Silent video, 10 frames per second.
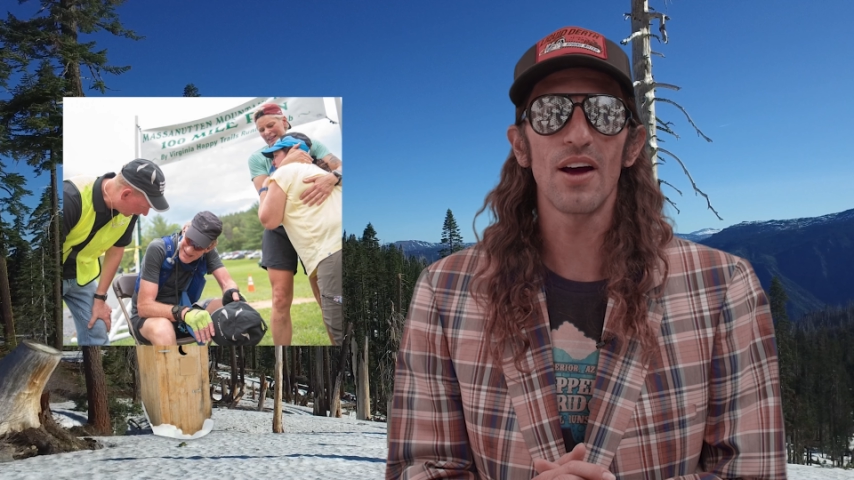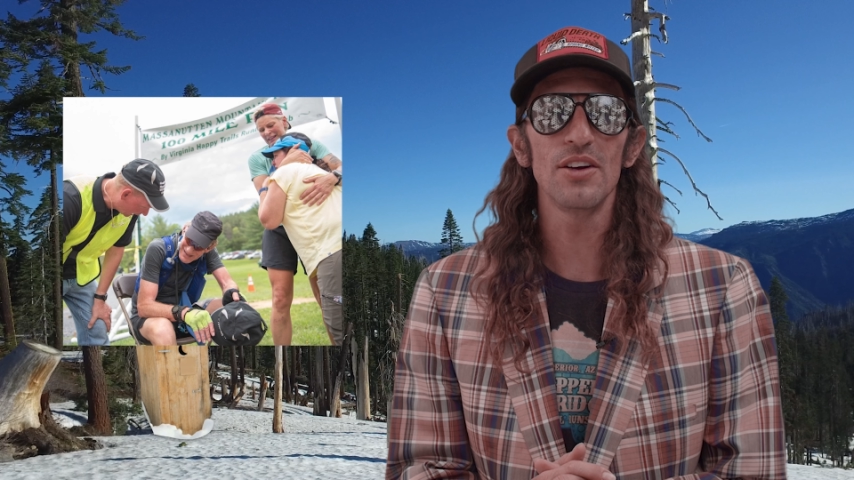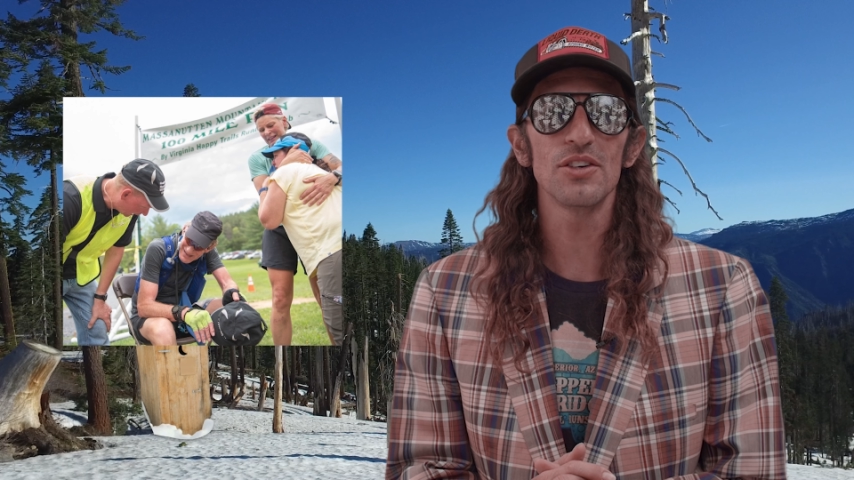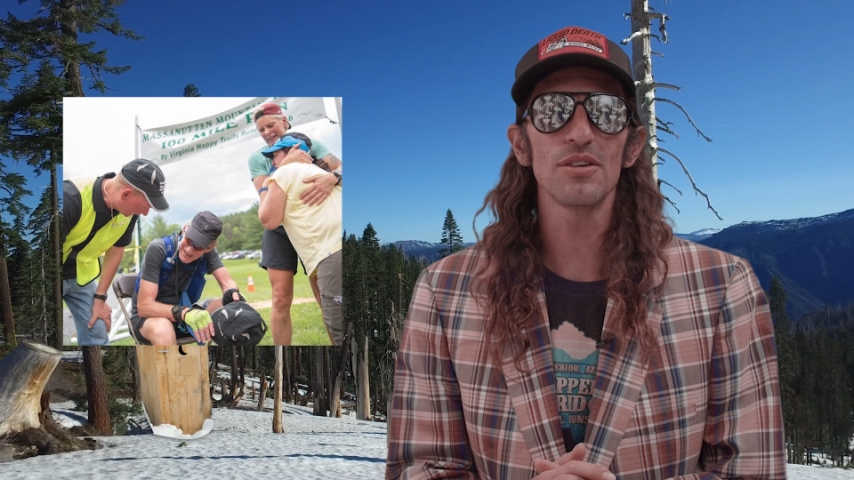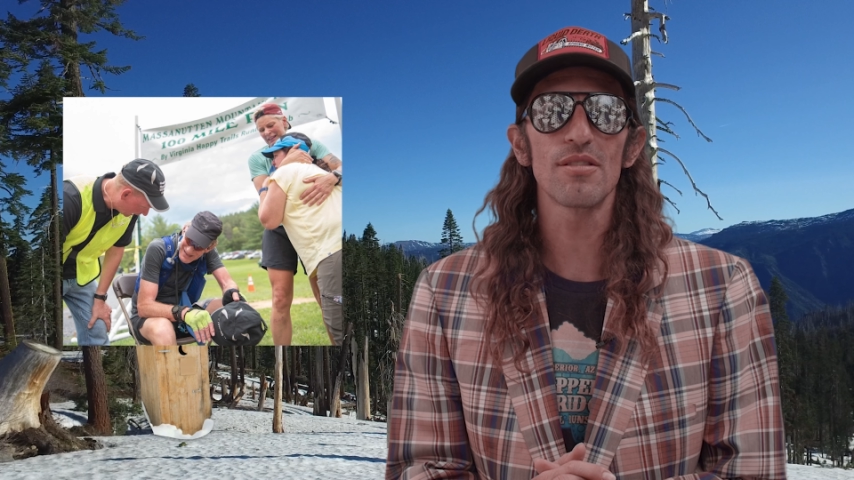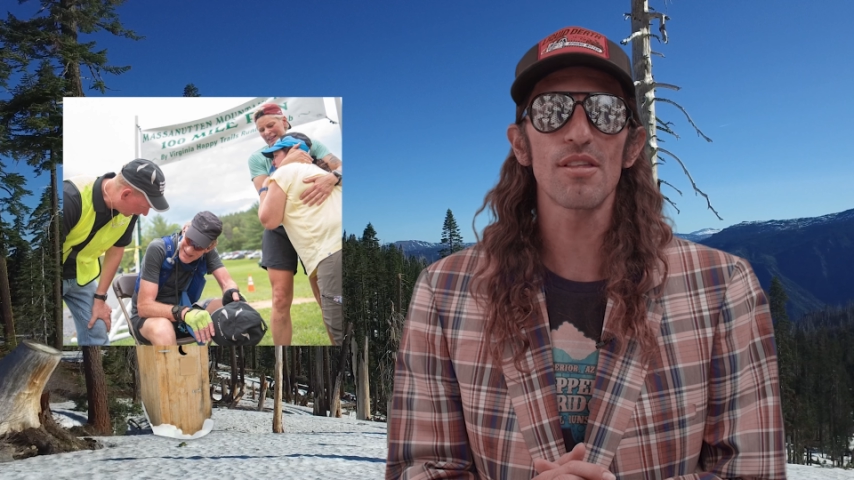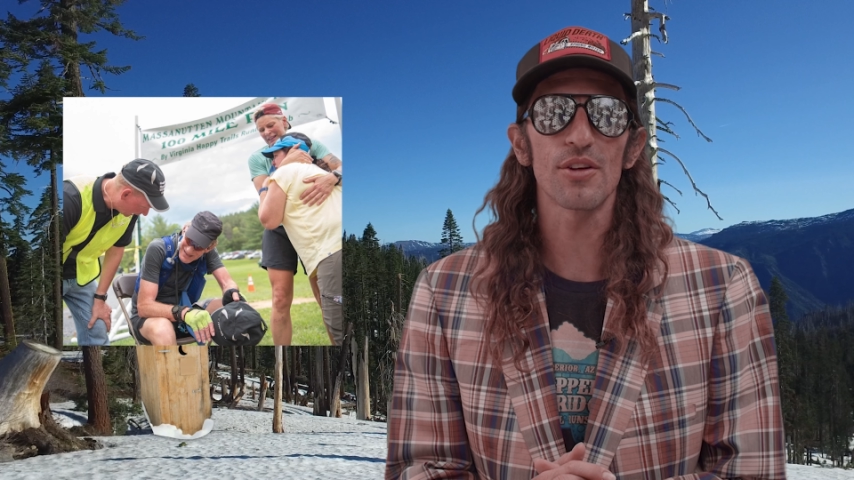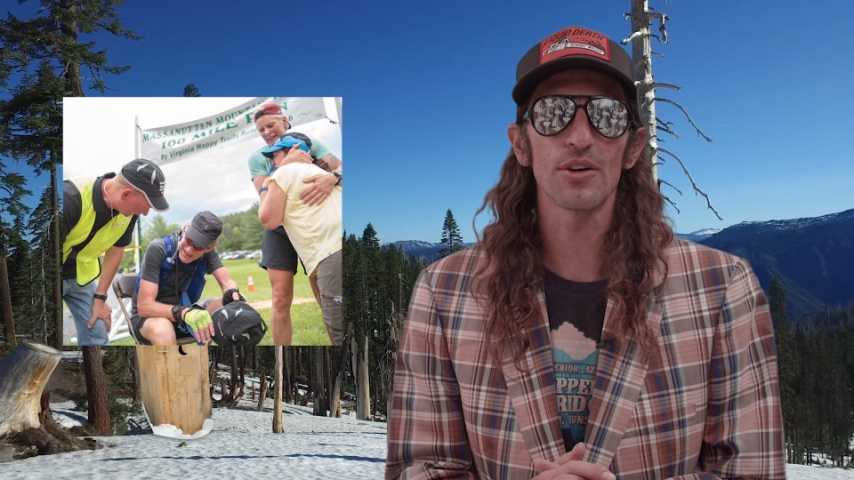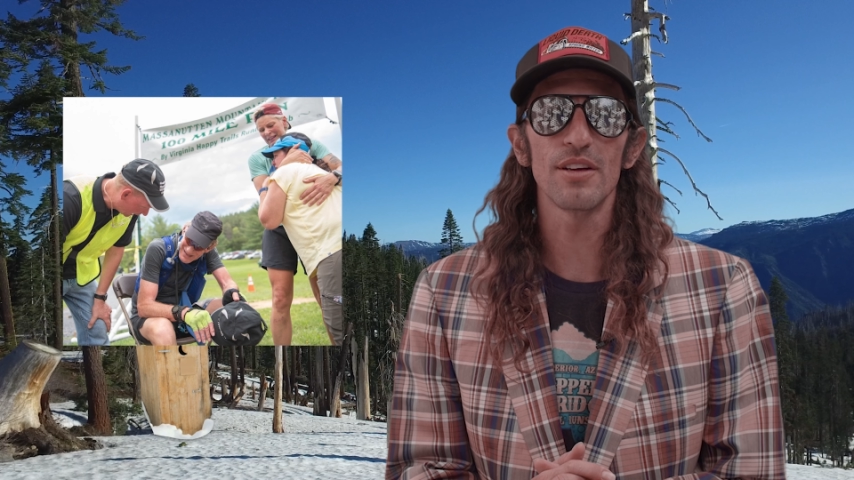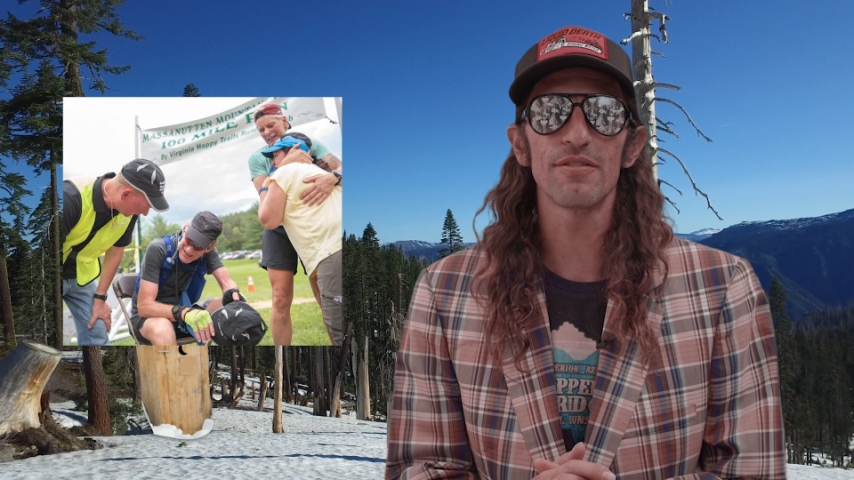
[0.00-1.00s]
under the
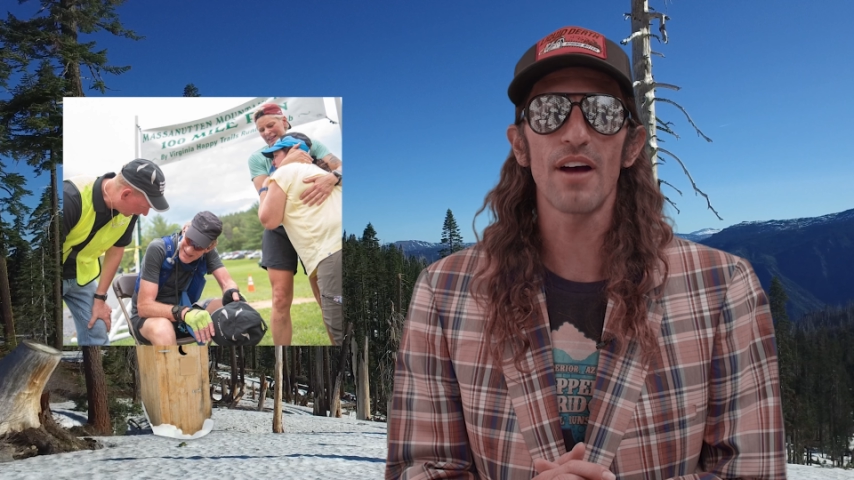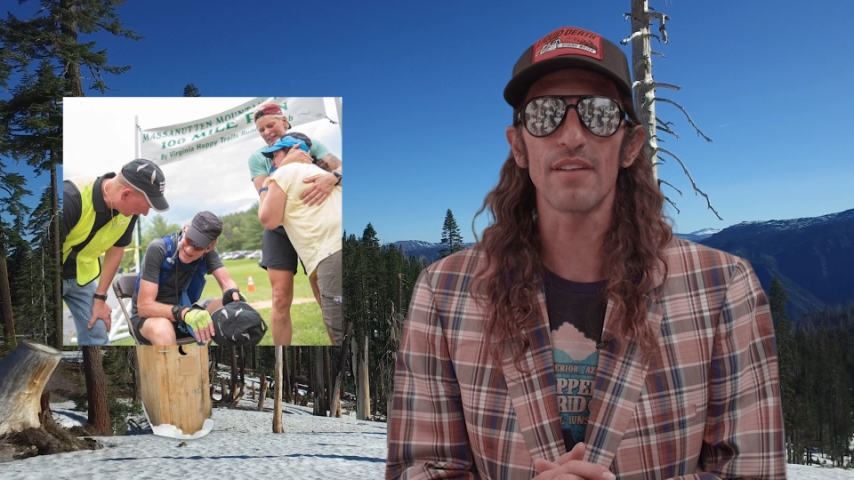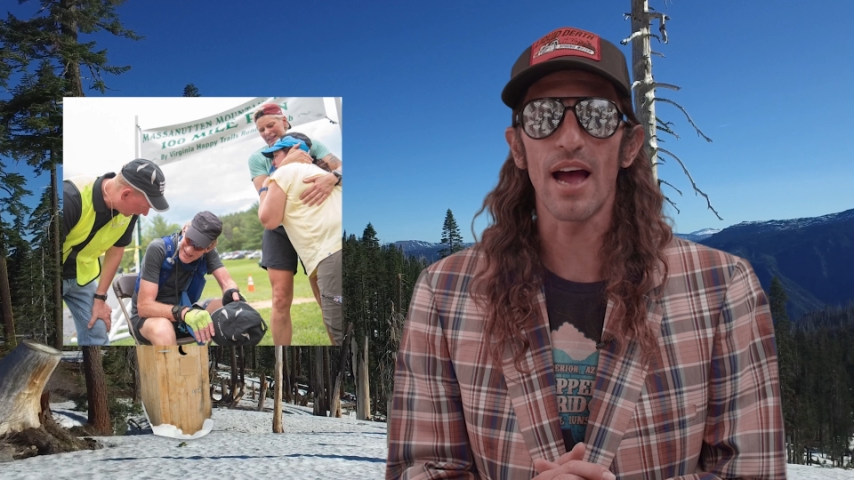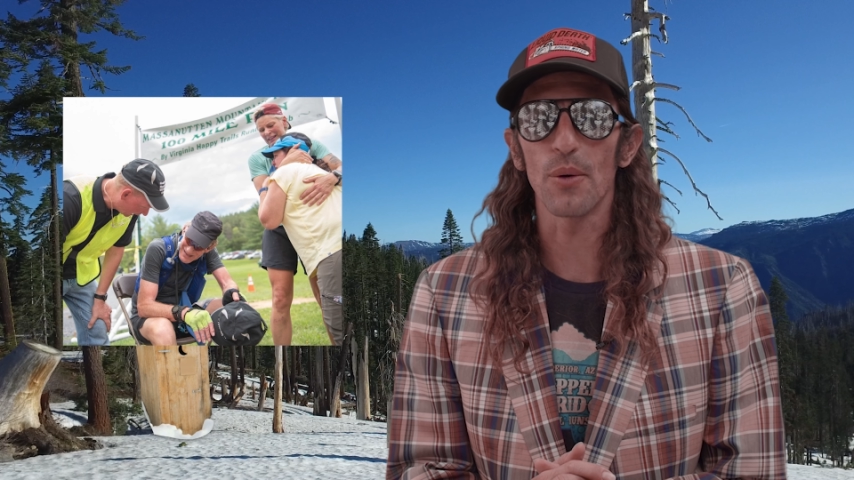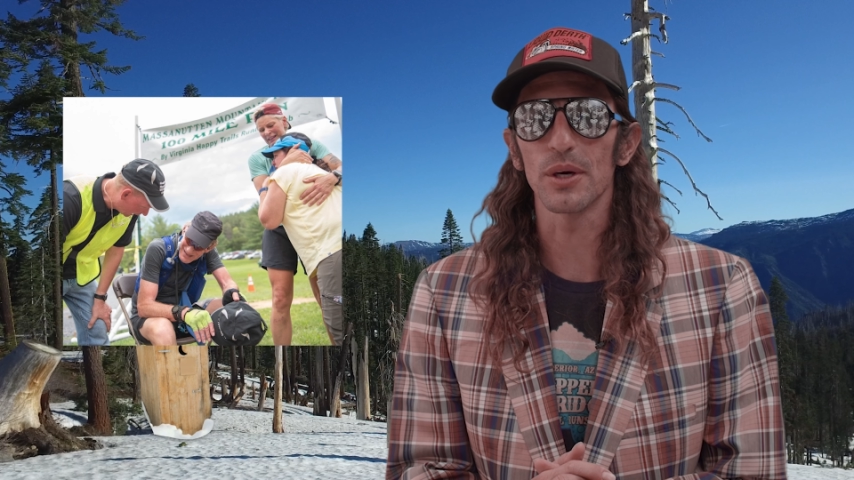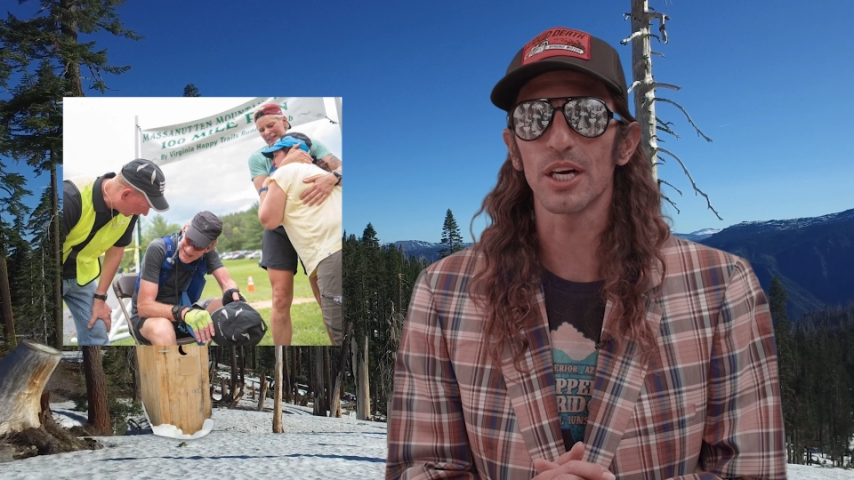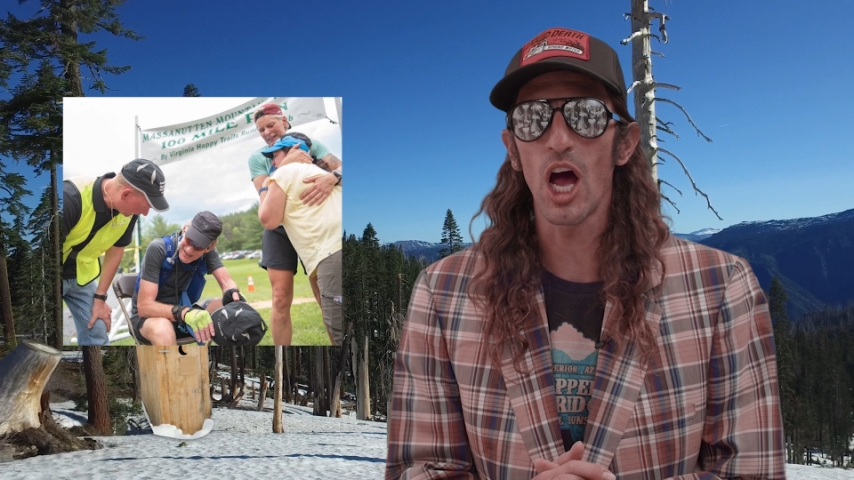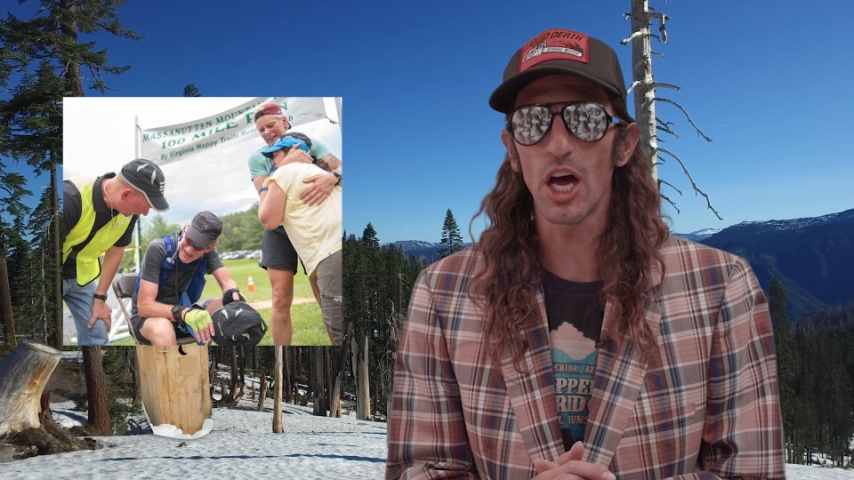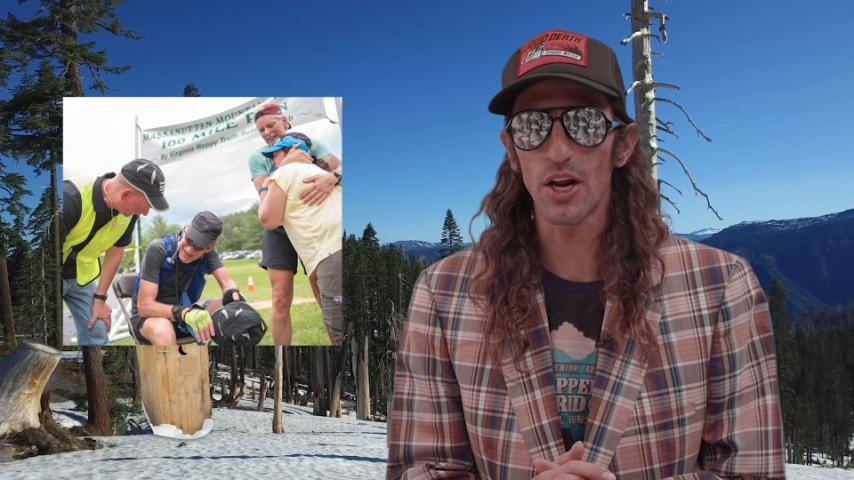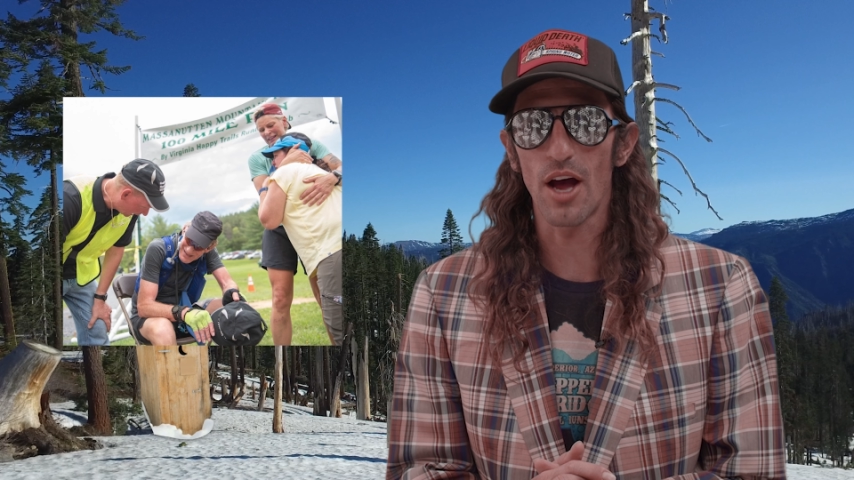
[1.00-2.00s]
35 hour
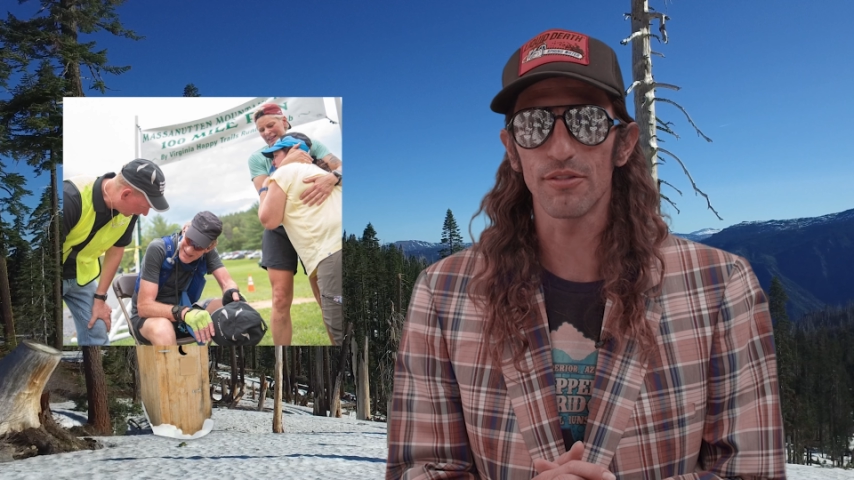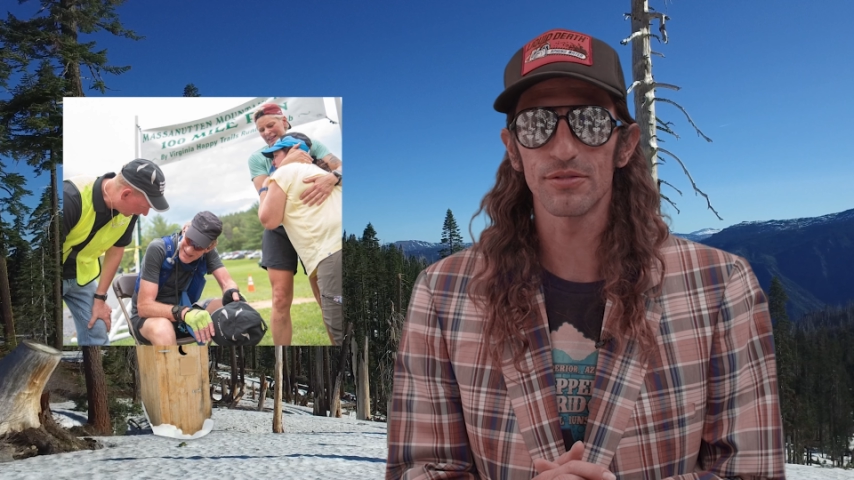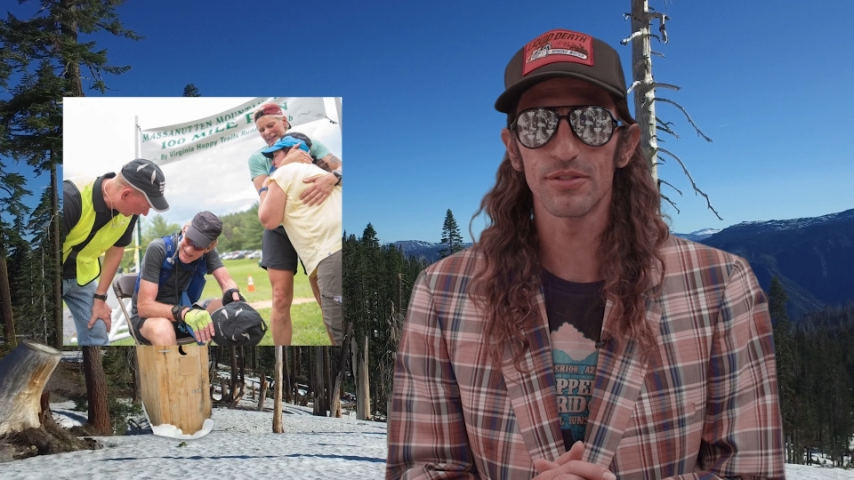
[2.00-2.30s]
cutoff.